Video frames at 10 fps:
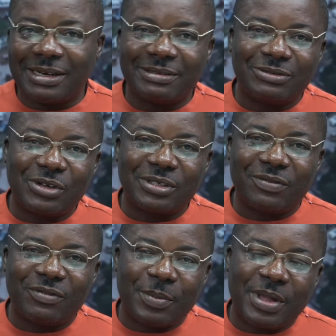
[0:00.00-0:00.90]
and just
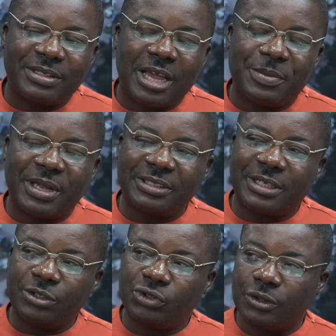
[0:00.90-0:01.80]
give them a time
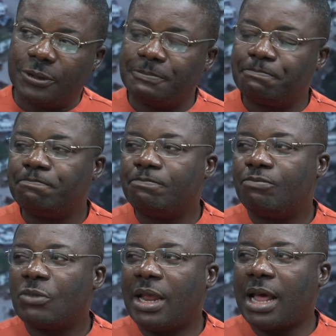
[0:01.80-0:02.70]
extension.
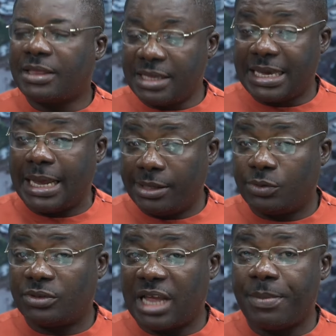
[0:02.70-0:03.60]
I think a
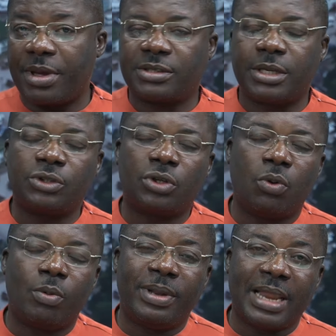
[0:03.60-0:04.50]
little time
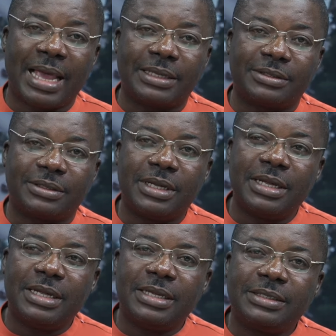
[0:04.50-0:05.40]
extension would be nice.
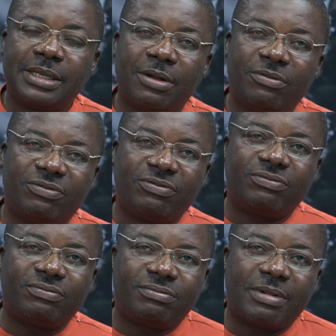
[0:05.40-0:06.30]
Instead of,
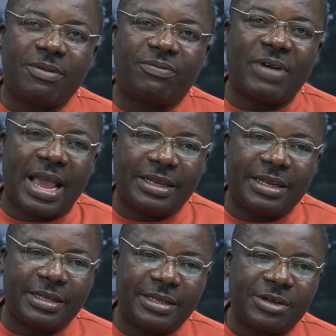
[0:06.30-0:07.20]

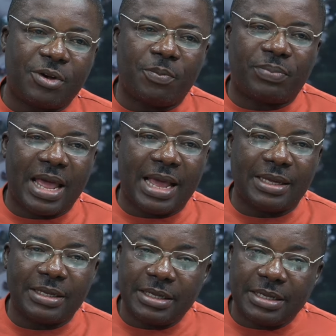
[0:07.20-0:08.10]
fine, they didn't
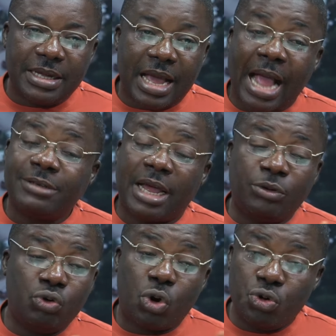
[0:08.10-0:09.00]
comply.
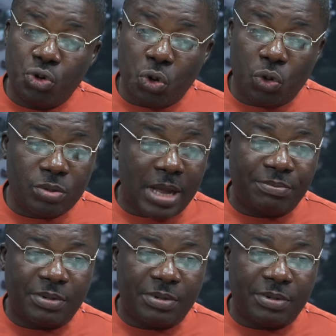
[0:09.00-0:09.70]
I do not know.